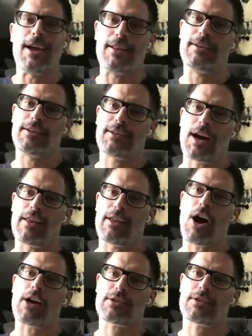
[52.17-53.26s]
and kind of
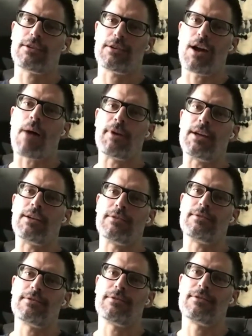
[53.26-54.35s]
the Oscar nominated
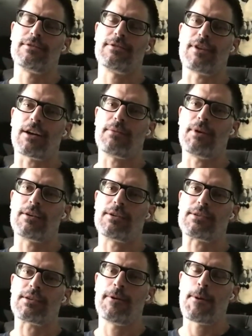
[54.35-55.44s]

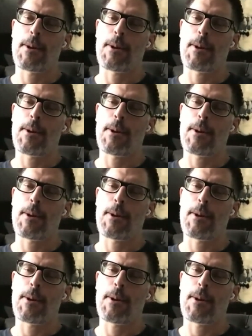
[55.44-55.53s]
documentaries.